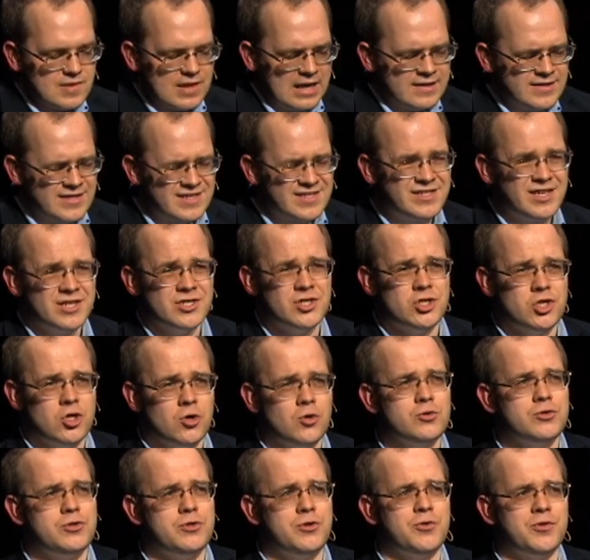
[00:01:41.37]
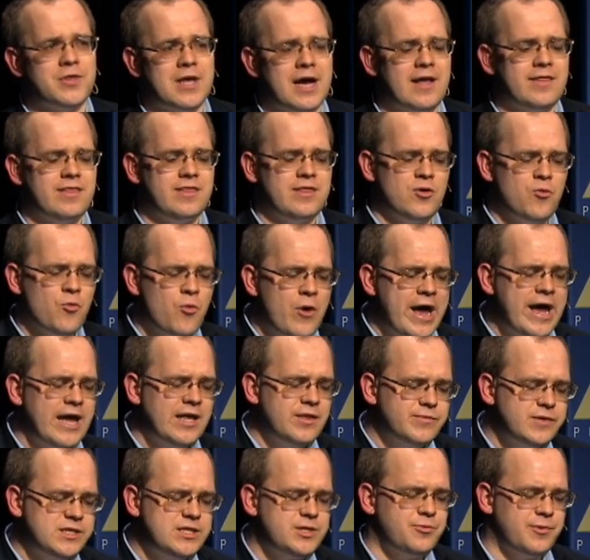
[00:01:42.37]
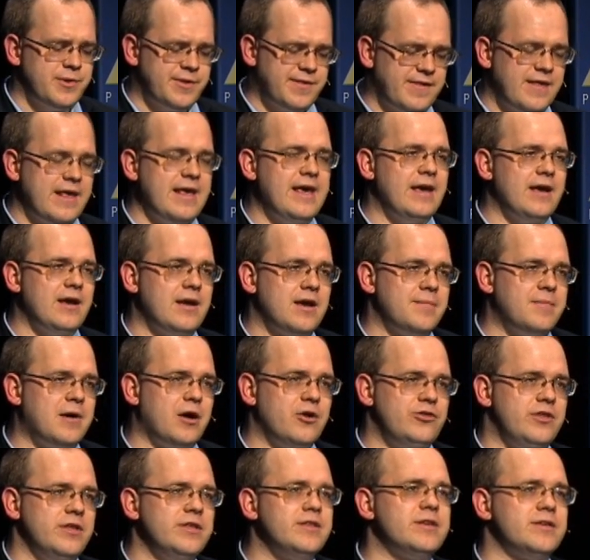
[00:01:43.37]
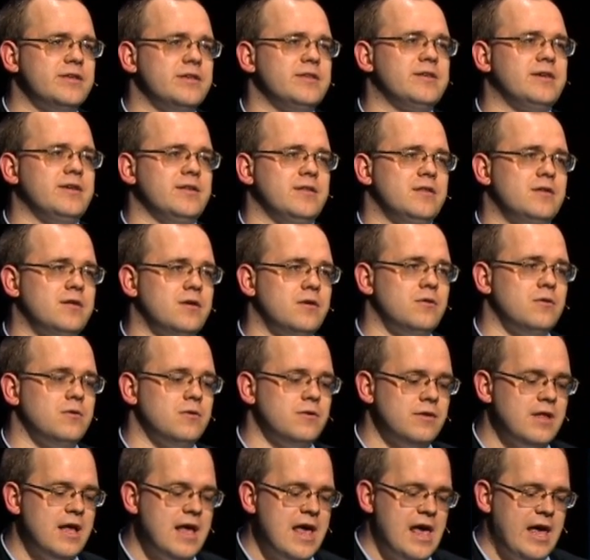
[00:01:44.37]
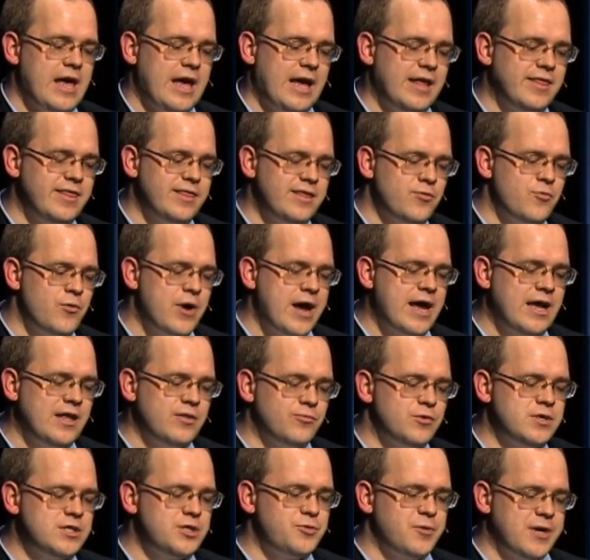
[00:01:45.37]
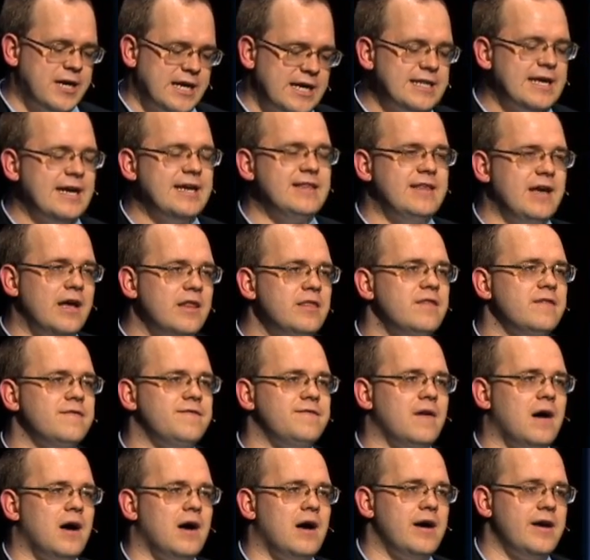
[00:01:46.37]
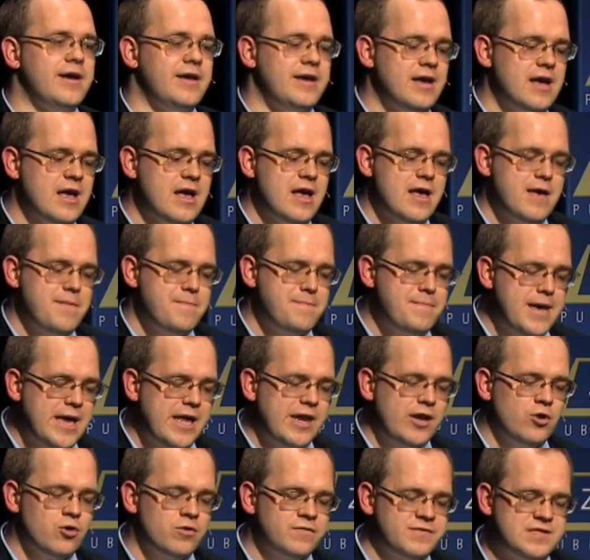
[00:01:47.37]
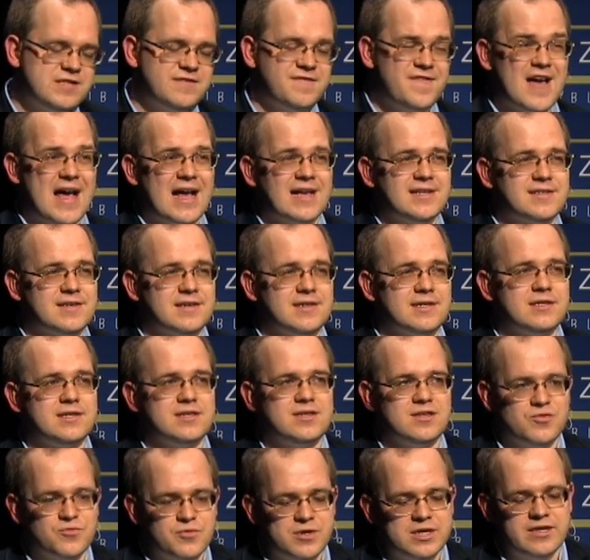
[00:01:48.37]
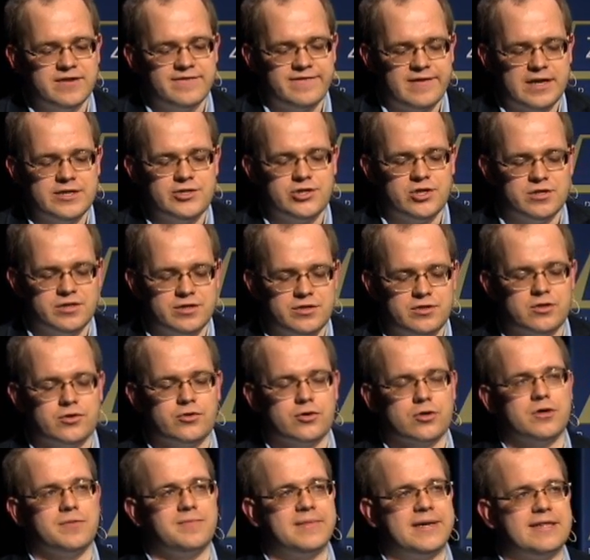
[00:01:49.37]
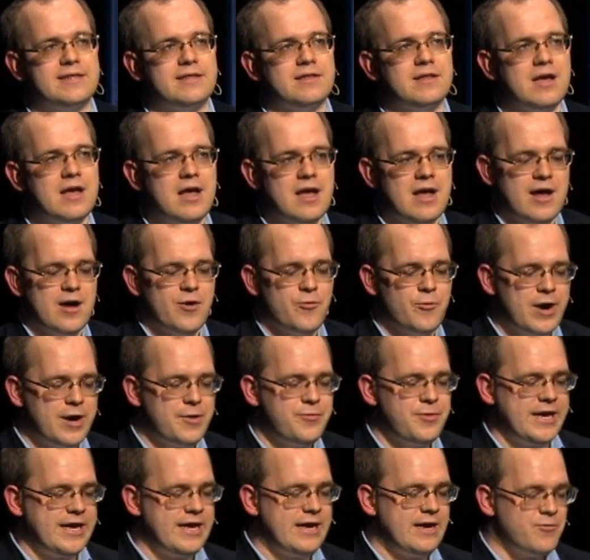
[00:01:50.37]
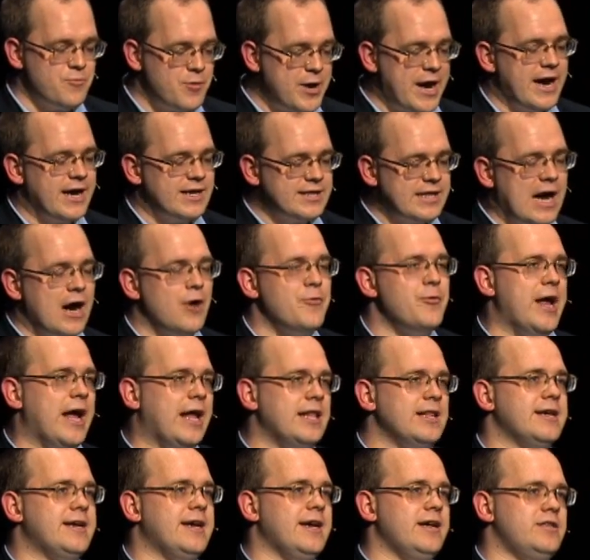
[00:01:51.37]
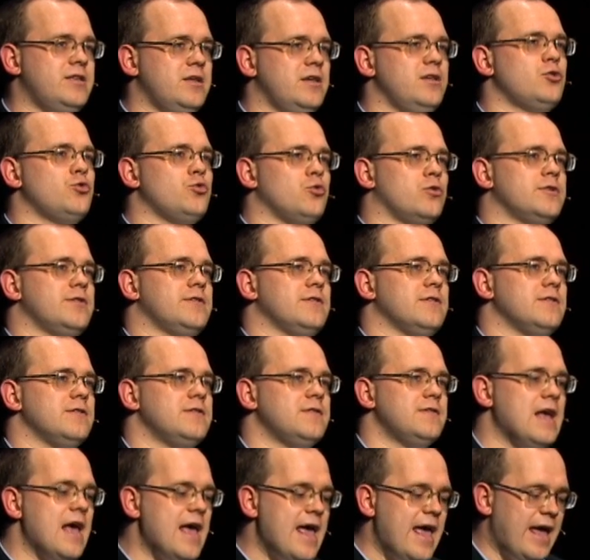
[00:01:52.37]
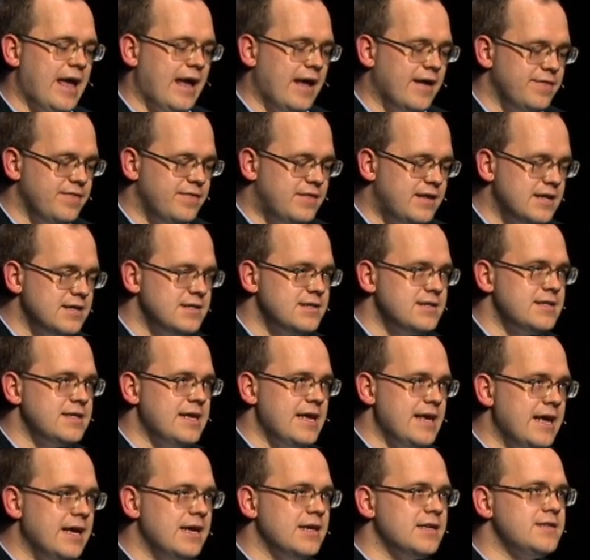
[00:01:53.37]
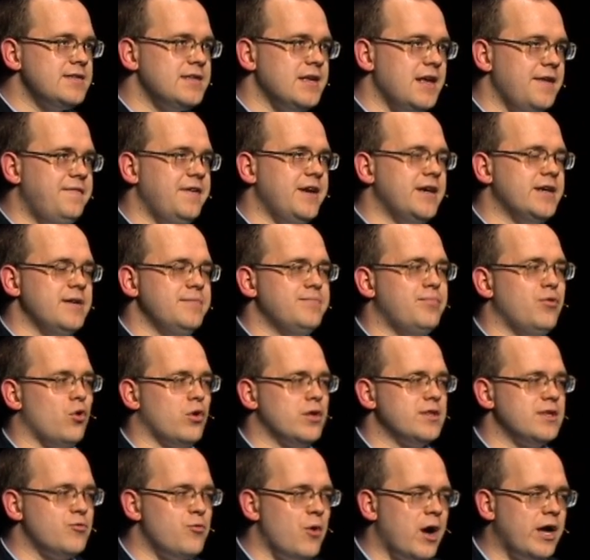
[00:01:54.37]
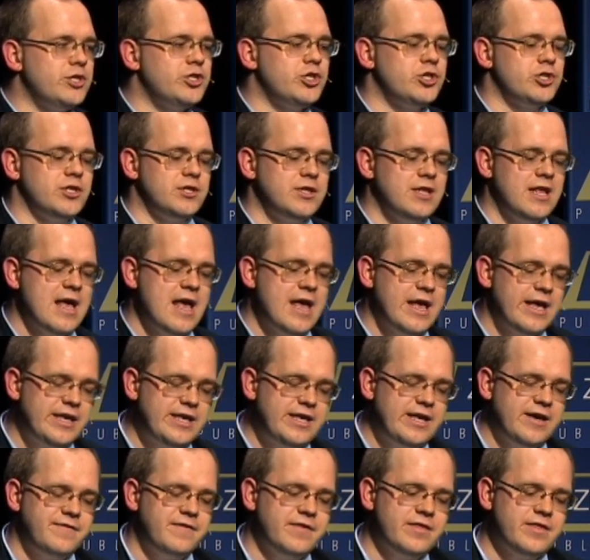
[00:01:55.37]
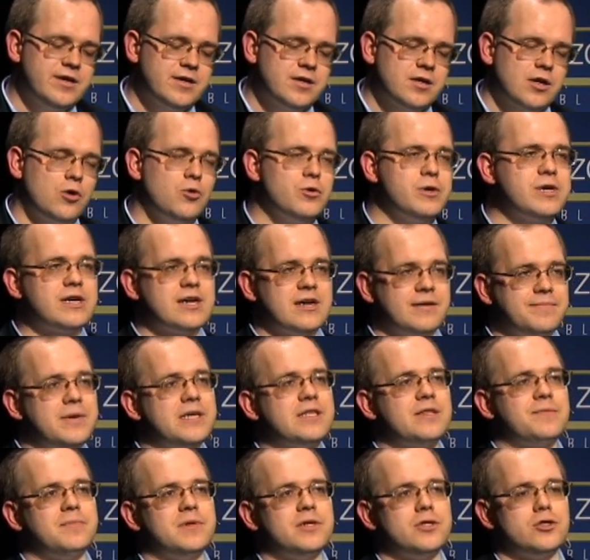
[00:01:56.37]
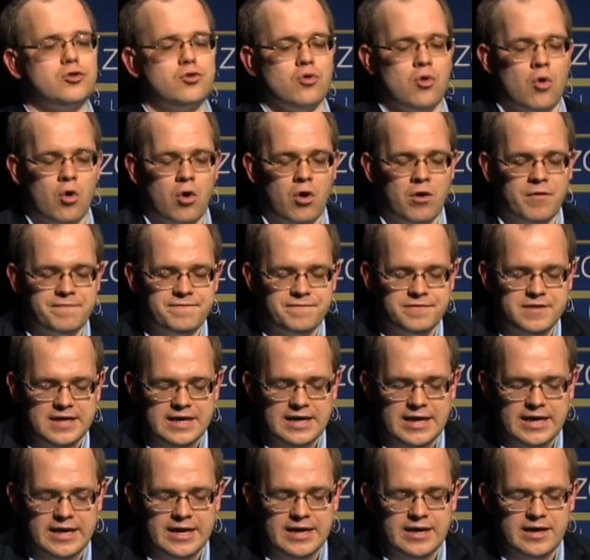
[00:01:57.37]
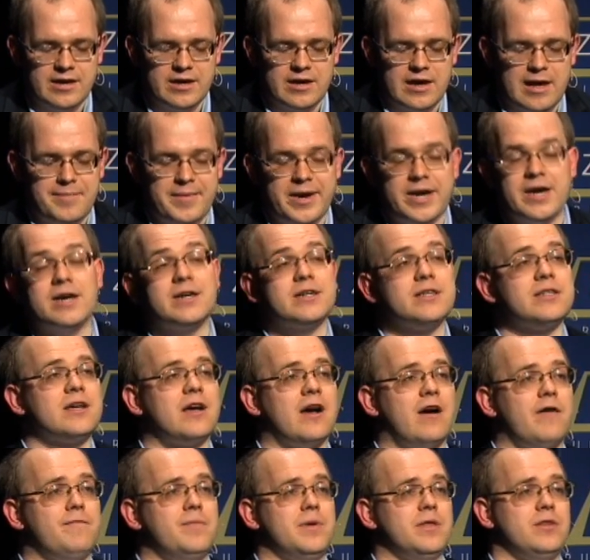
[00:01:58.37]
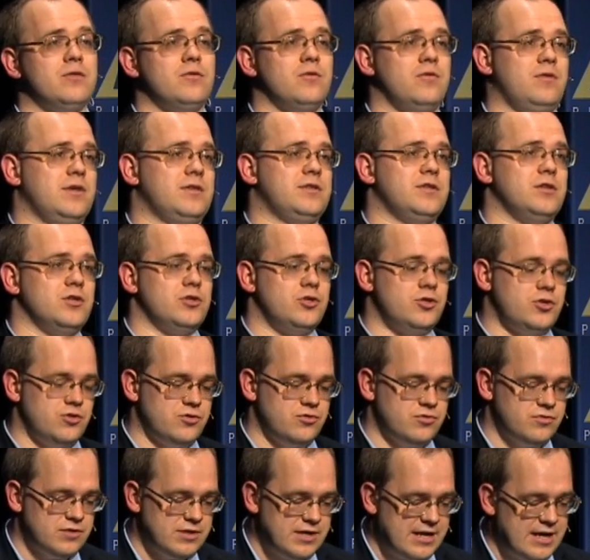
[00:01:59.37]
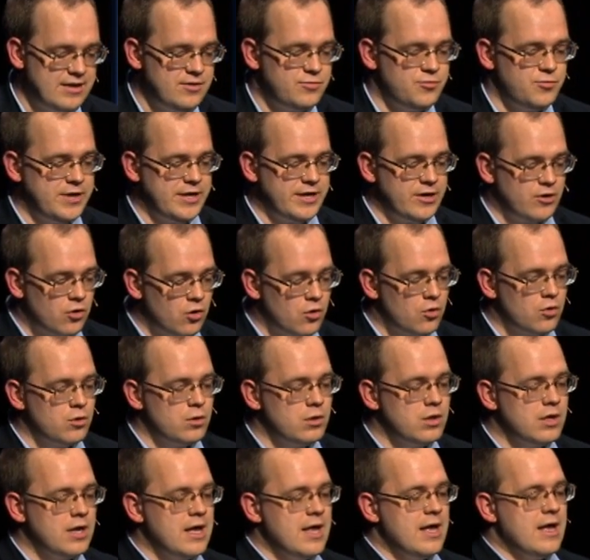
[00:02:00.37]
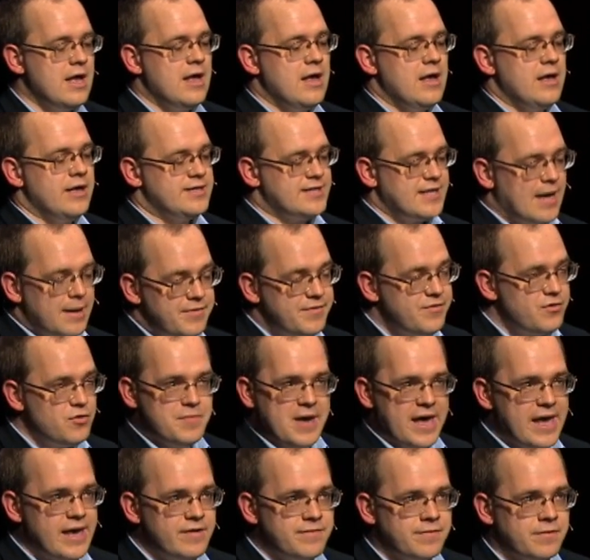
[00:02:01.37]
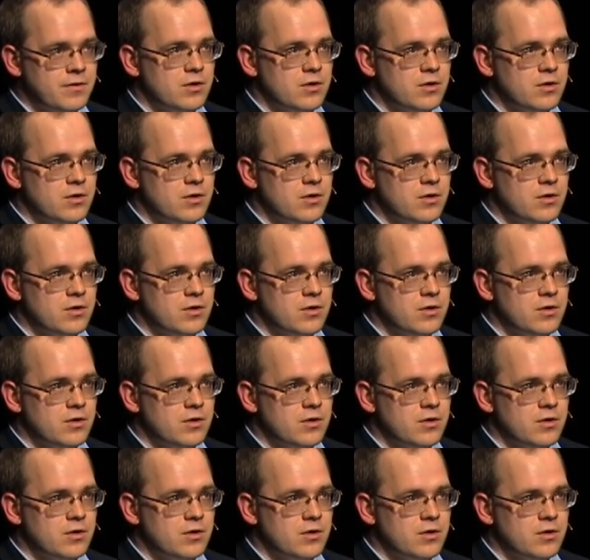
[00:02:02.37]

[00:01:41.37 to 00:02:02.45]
this just shows you that the way in which we think about internet control and the way in which we can identify many of its facets will eventually determine where we, where and how we allocate resources. And this is a very important question given the growing commitment of the American government to this issue, right? We all, some of you may have